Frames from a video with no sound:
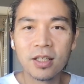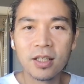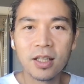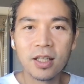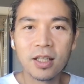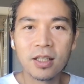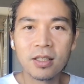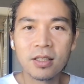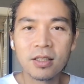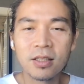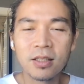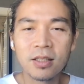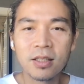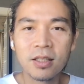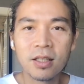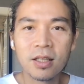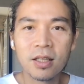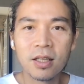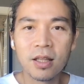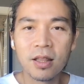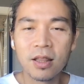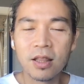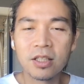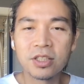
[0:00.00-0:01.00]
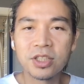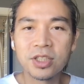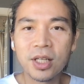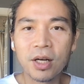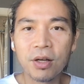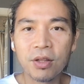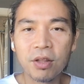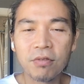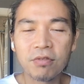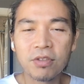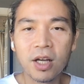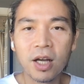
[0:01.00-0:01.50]
in the
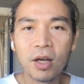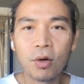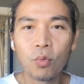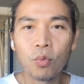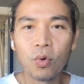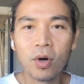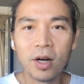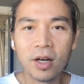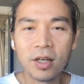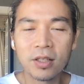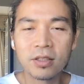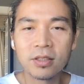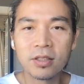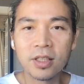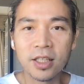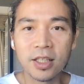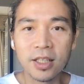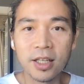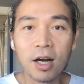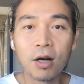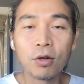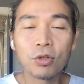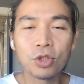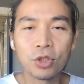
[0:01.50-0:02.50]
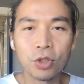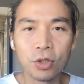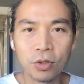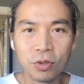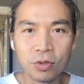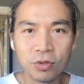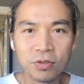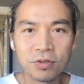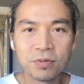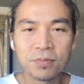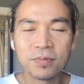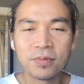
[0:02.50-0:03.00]
south of Taiwan, in
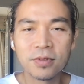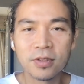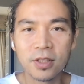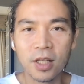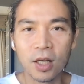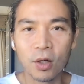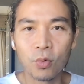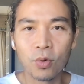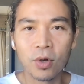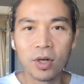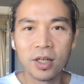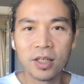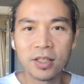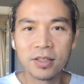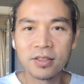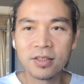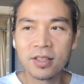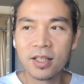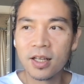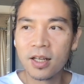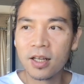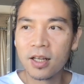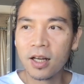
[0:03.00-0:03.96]
Kaohsiung, Taiwan.